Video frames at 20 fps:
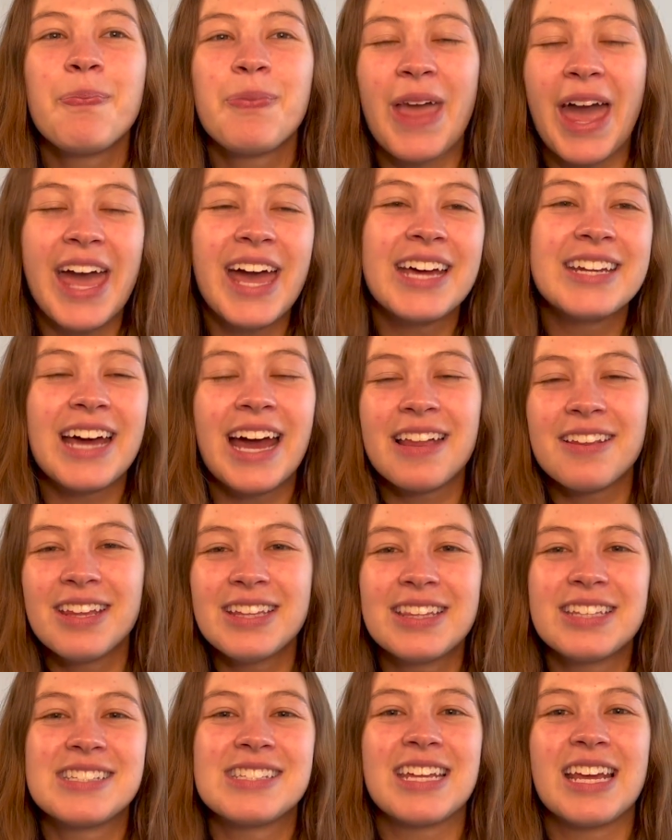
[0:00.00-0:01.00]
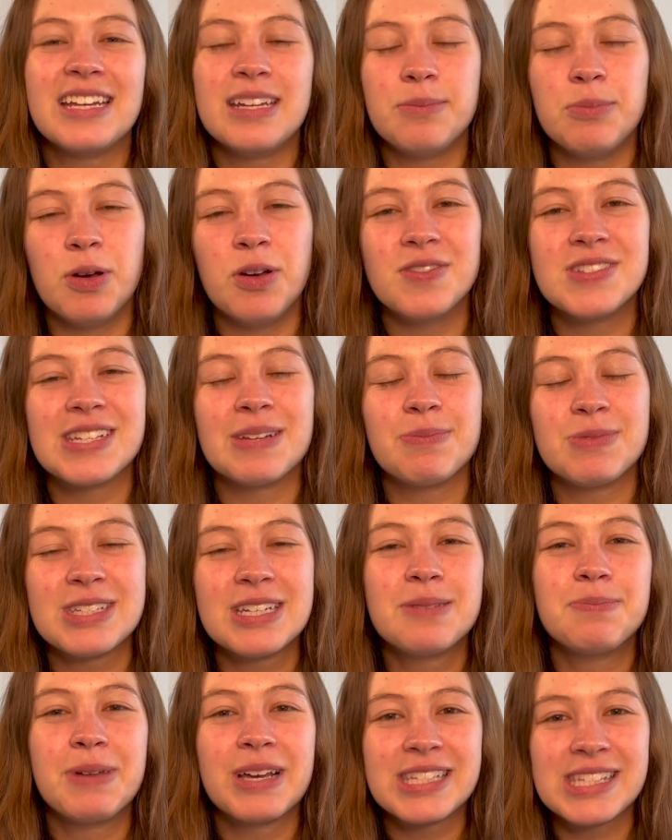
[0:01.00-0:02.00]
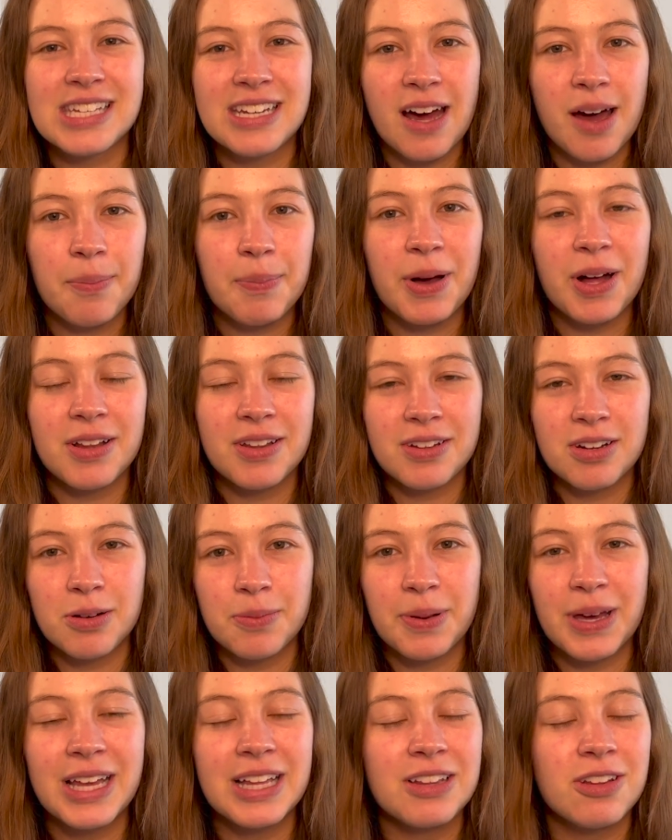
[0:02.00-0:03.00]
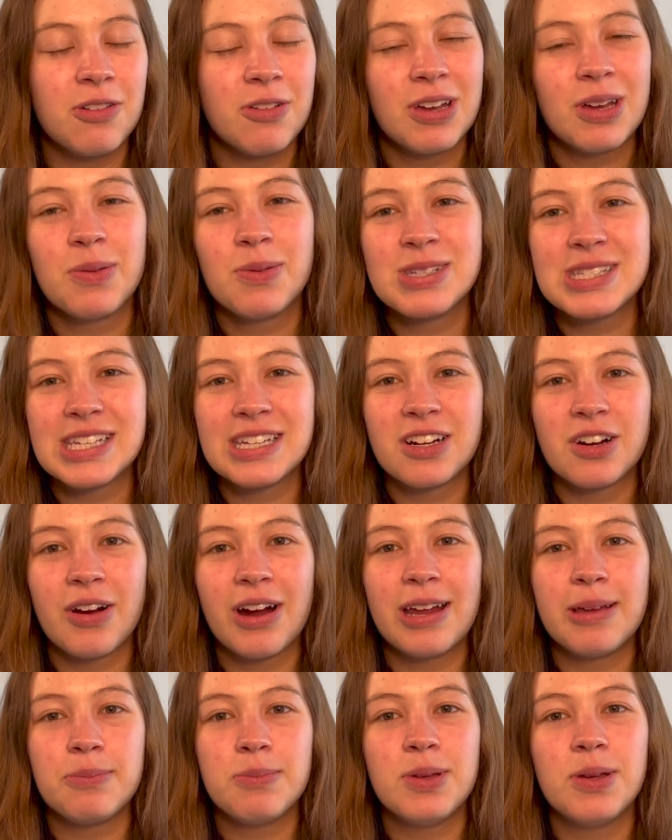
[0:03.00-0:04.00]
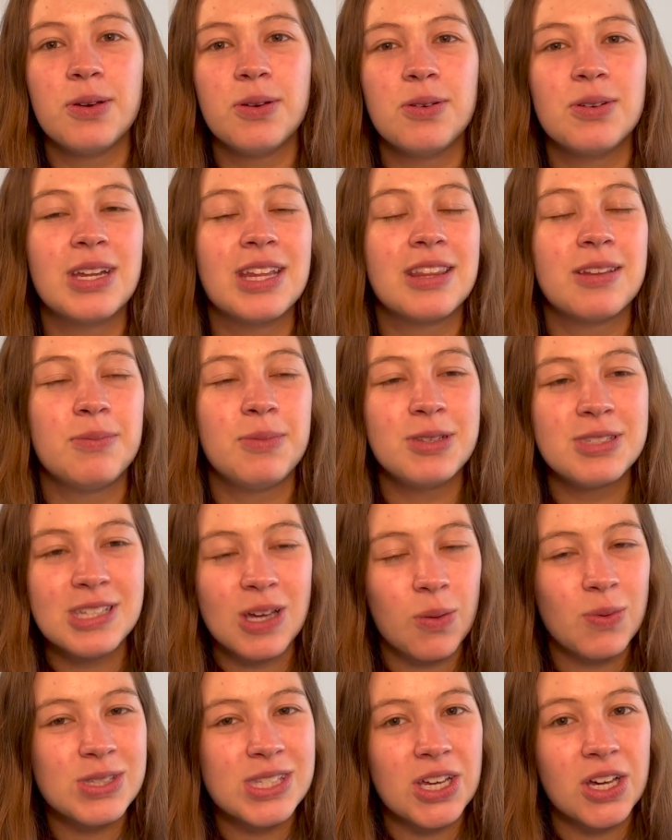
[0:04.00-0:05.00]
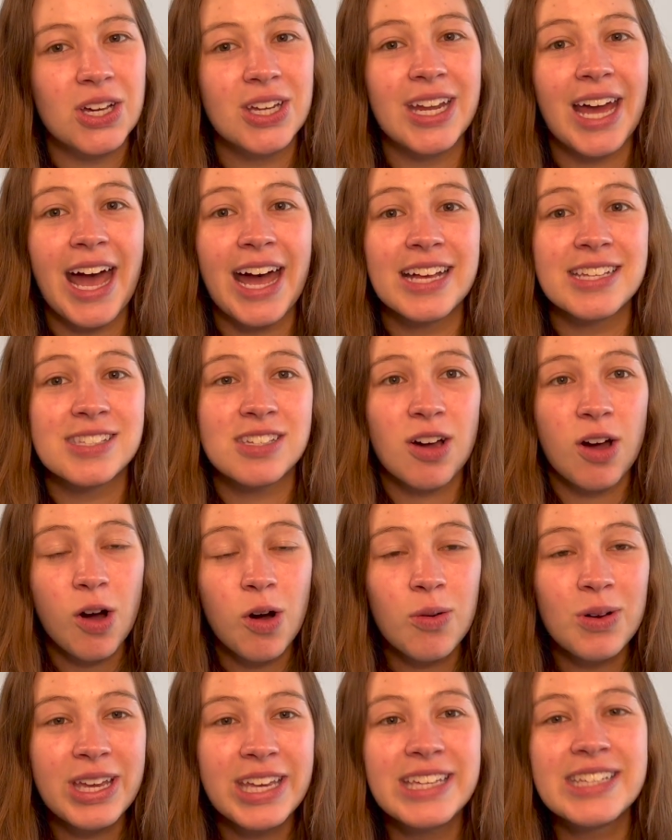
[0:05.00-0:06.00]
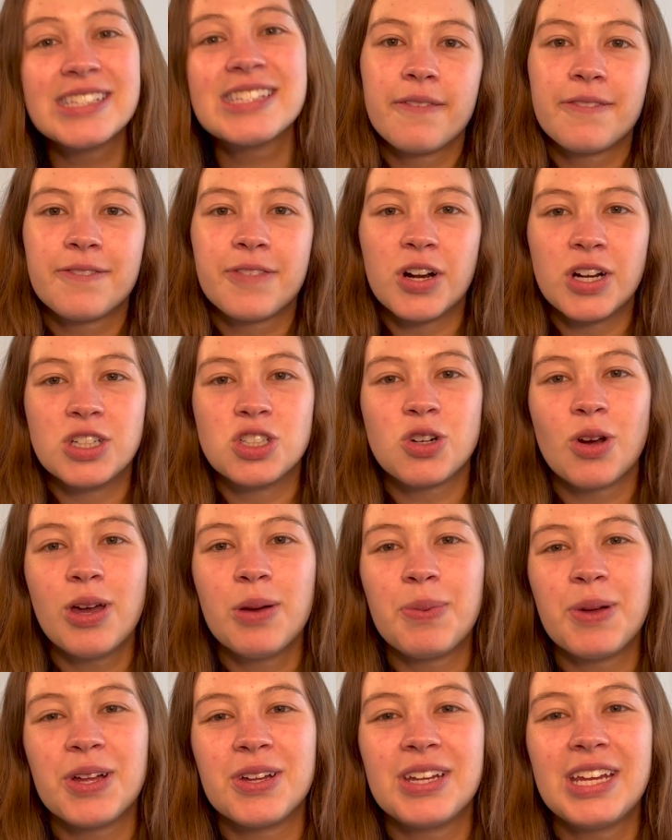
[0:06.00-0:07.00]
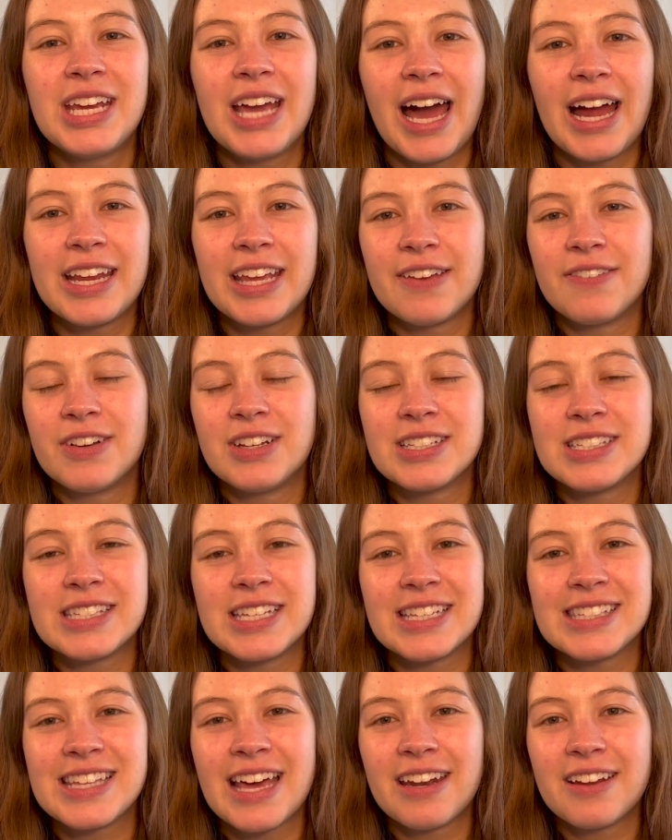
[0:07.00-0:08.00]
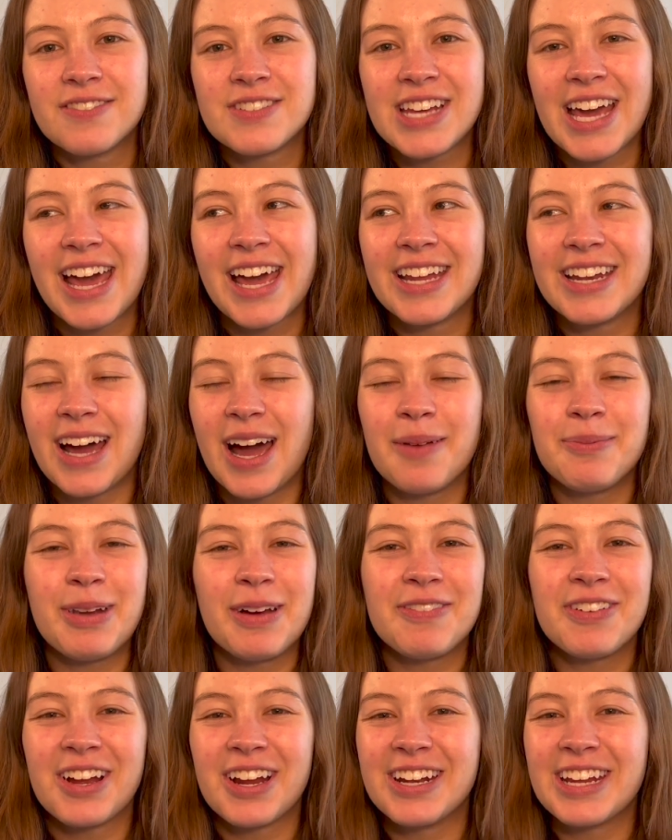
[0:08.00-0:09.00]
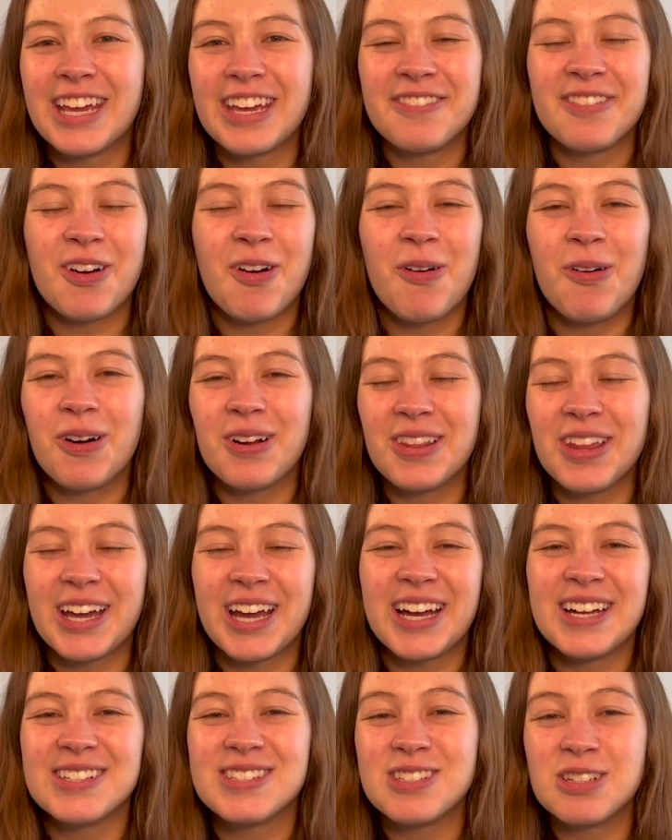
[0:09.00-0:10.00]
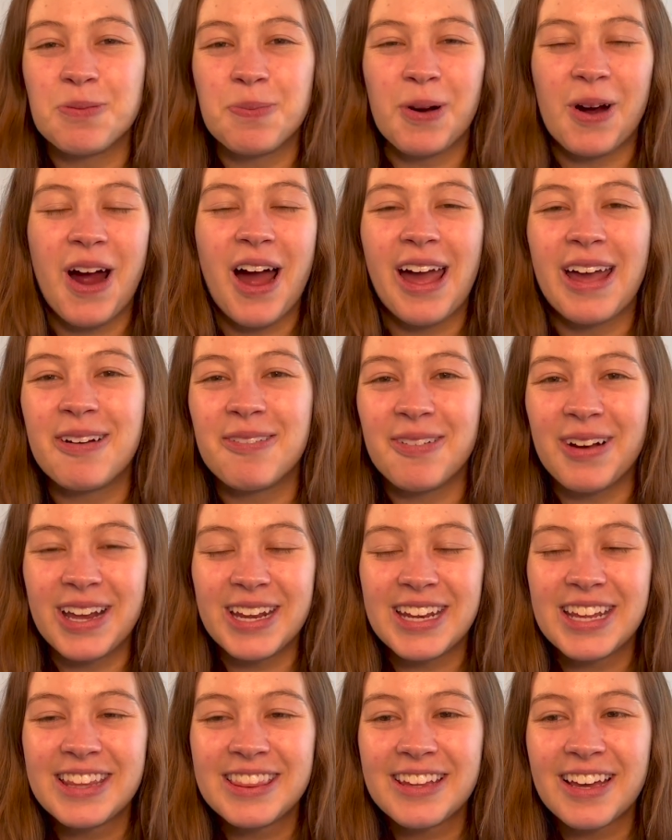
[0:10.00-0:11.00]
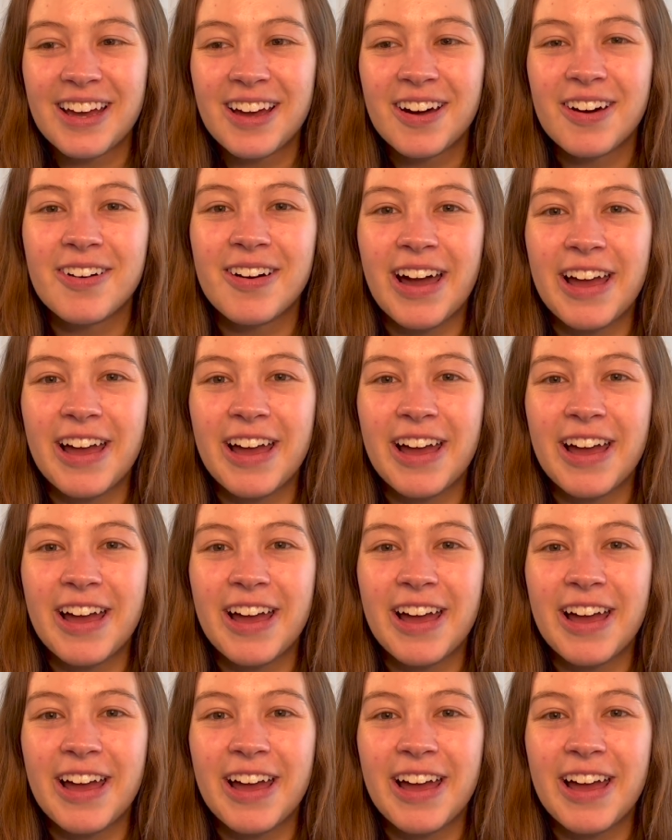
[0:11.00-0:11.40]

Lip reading: And I like the standing moves. It did mix it up a little bit. Logan was in a great mood. The music was good as always. For enjoyability, I'd give it a 6 out of 10. I'm never going to give core like a super high rating though.